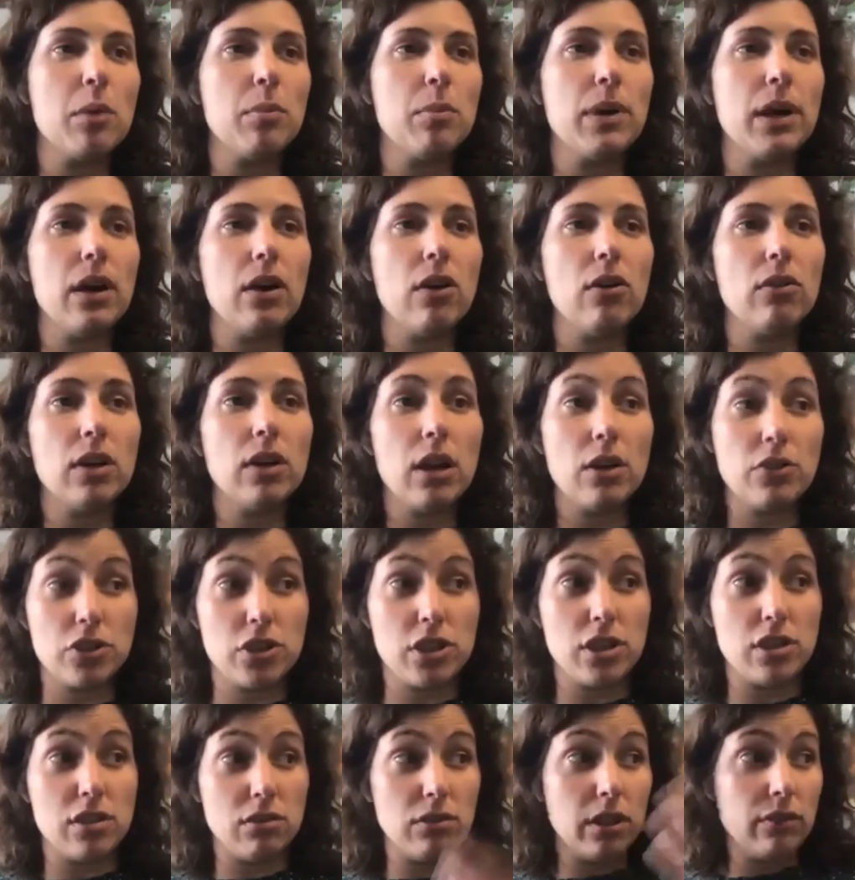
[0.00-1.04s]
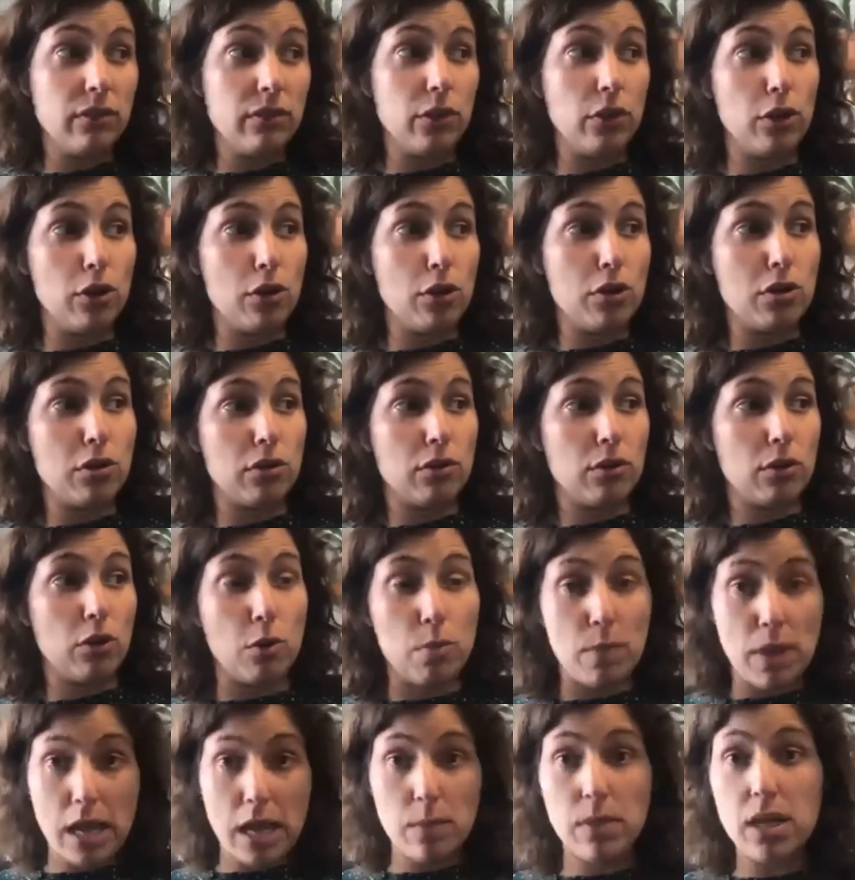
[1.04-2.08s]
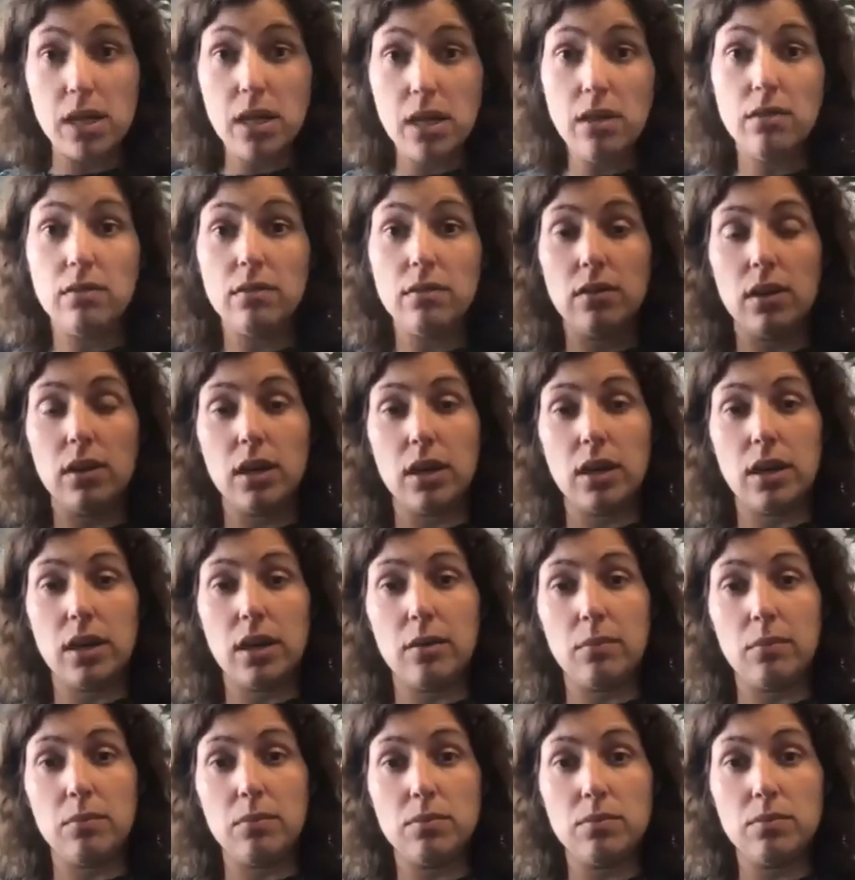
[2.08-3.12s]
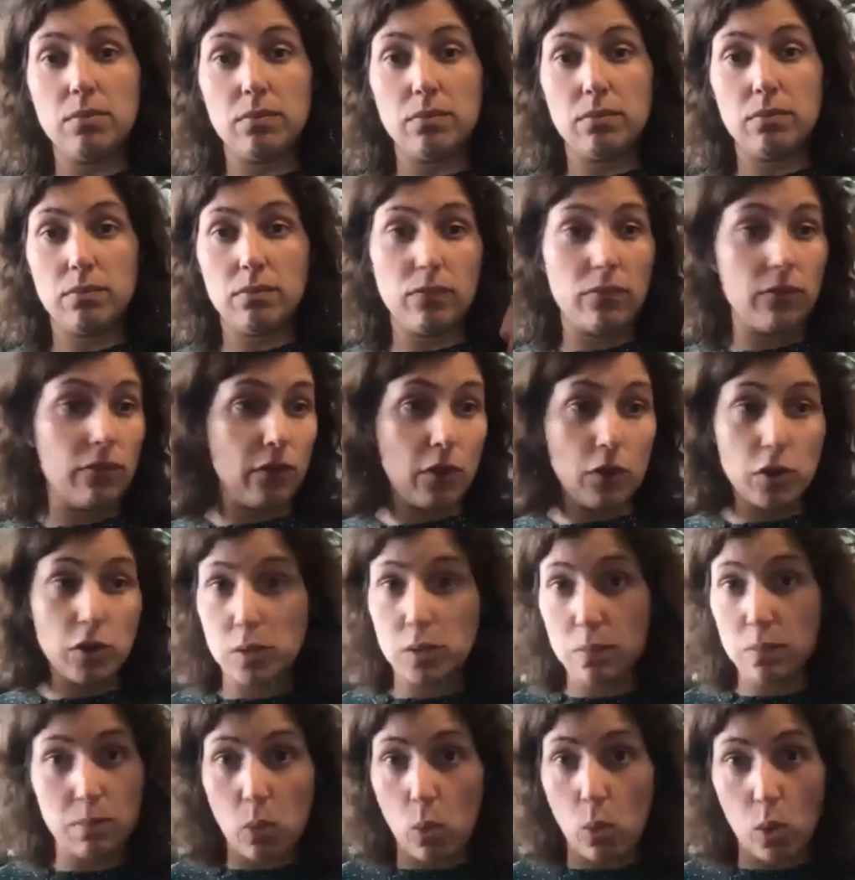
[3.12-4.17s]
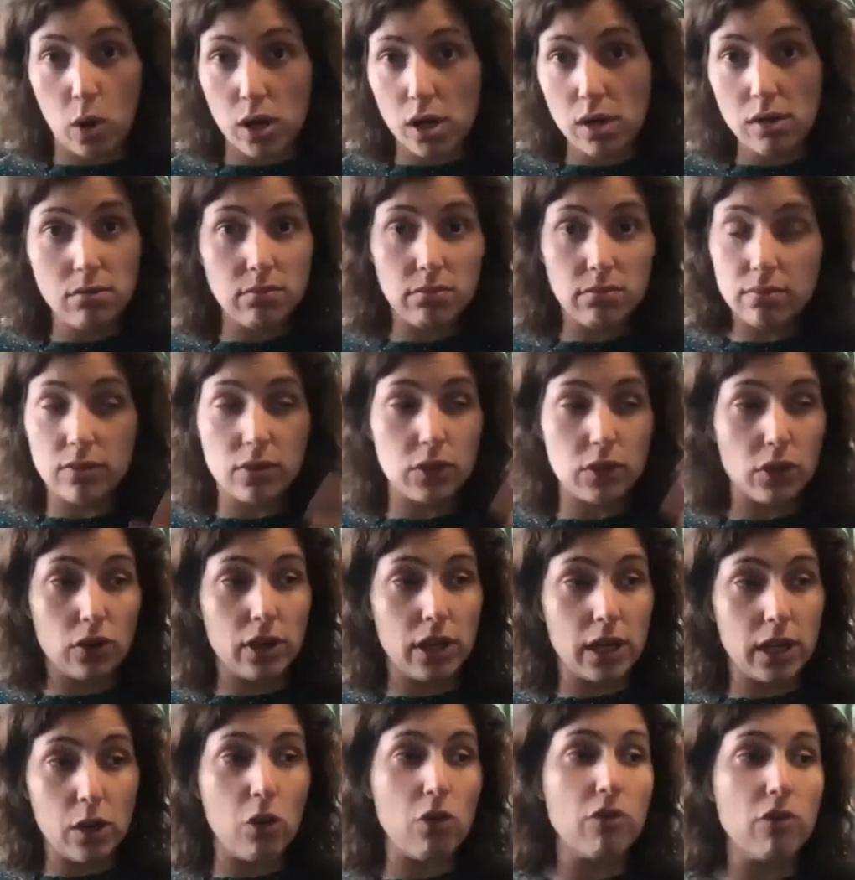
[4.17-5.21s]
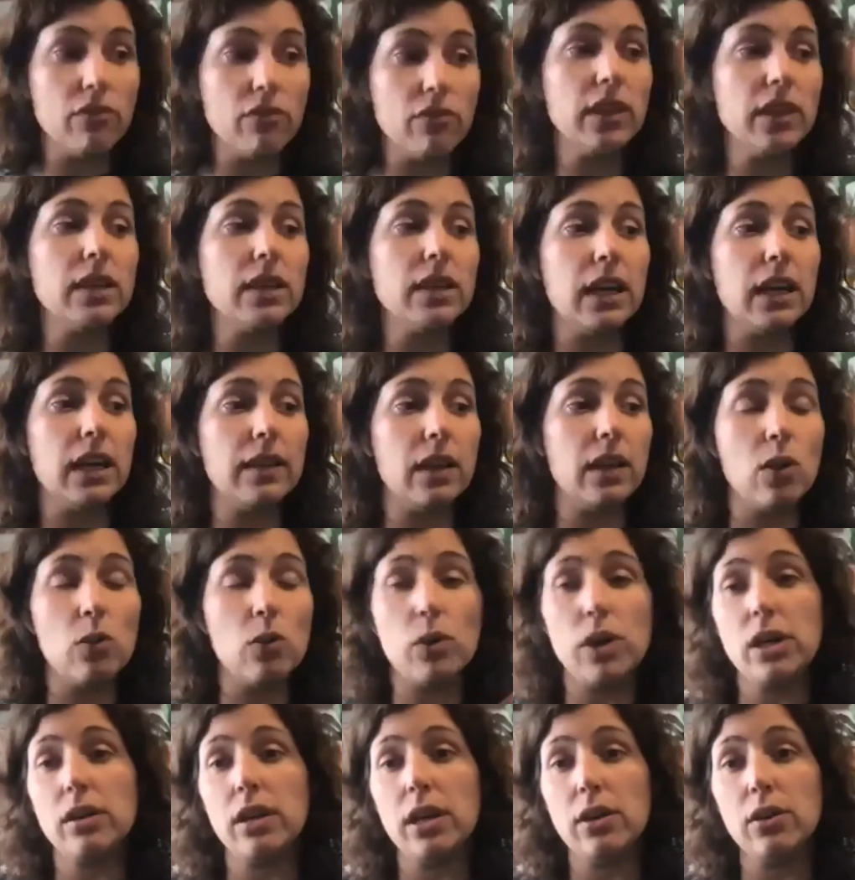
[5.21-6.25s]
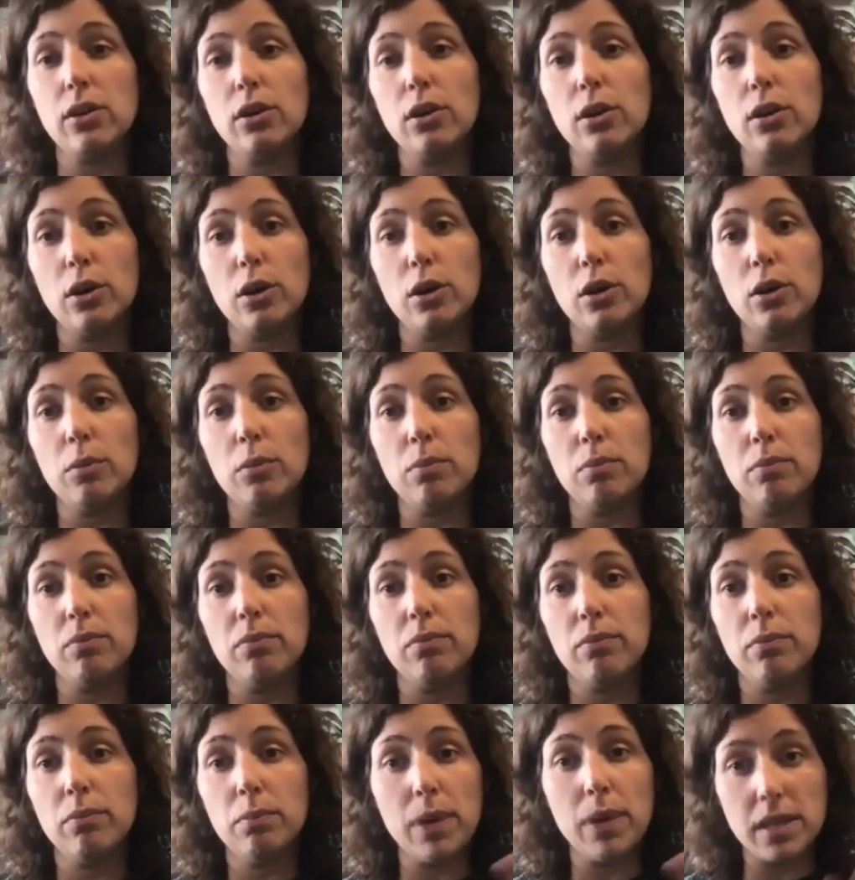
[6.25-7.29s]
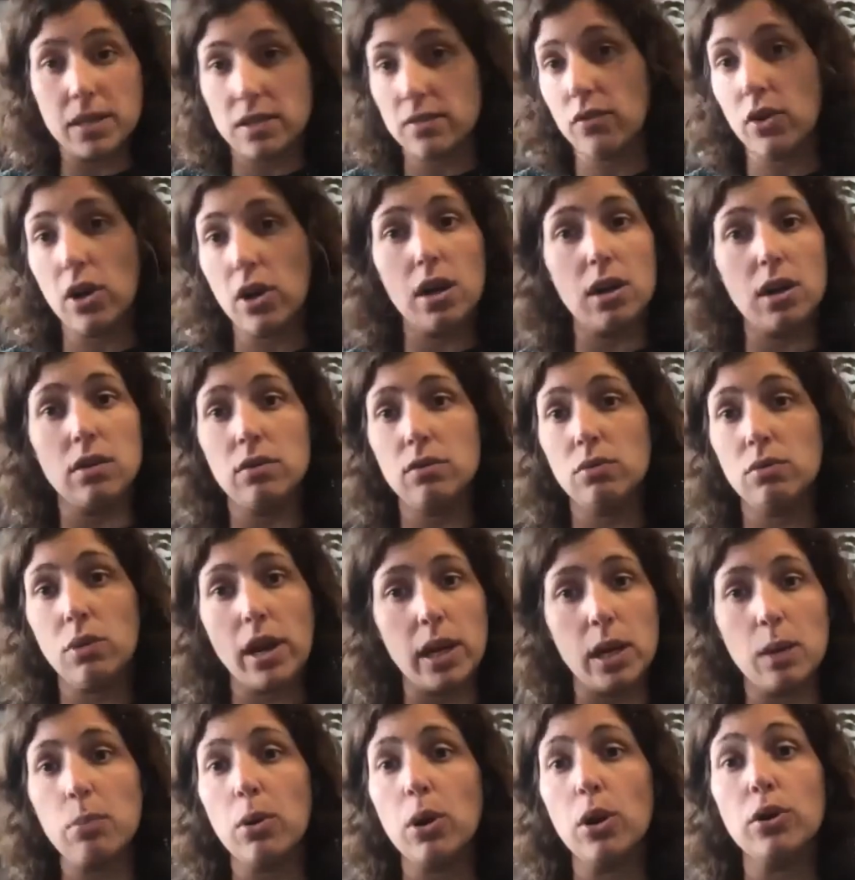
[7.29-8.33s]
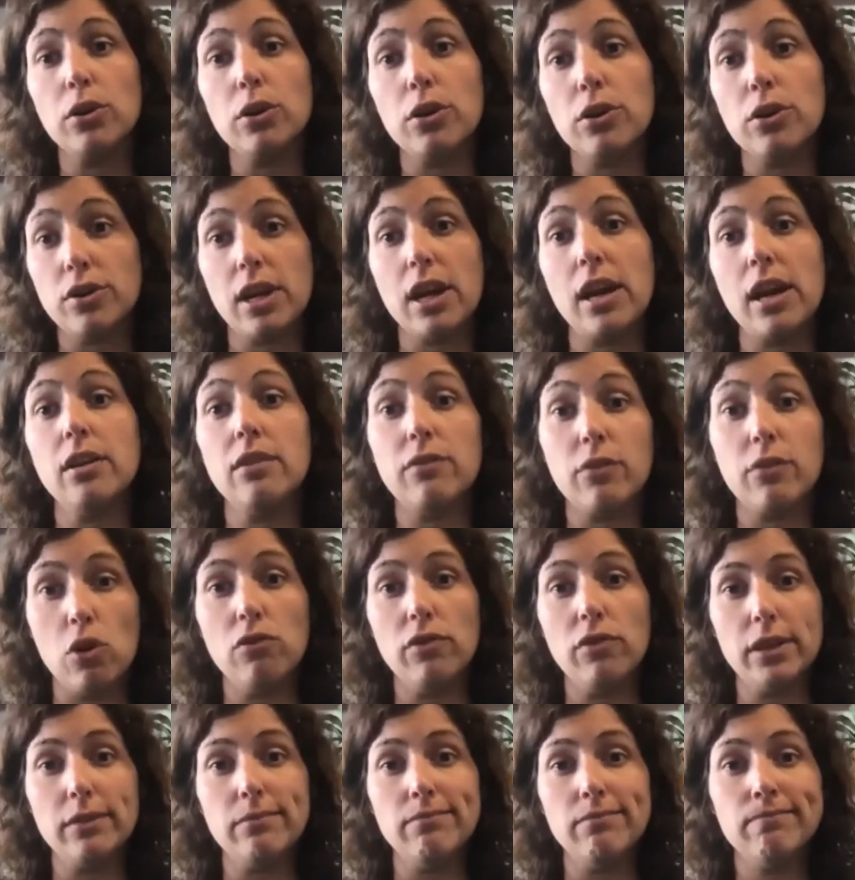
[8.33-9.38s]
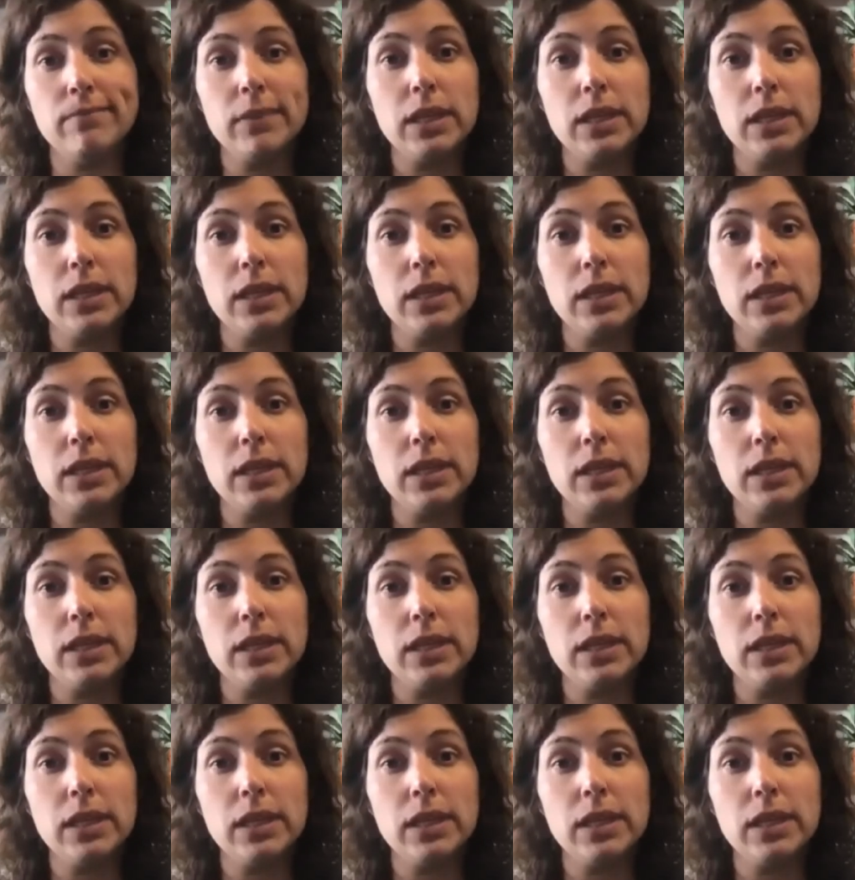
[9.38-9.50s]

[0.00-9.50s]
about how she delivered her baby, um, firstborn, during COVID, and then a week later, her best friend, writing partner, died of COVID.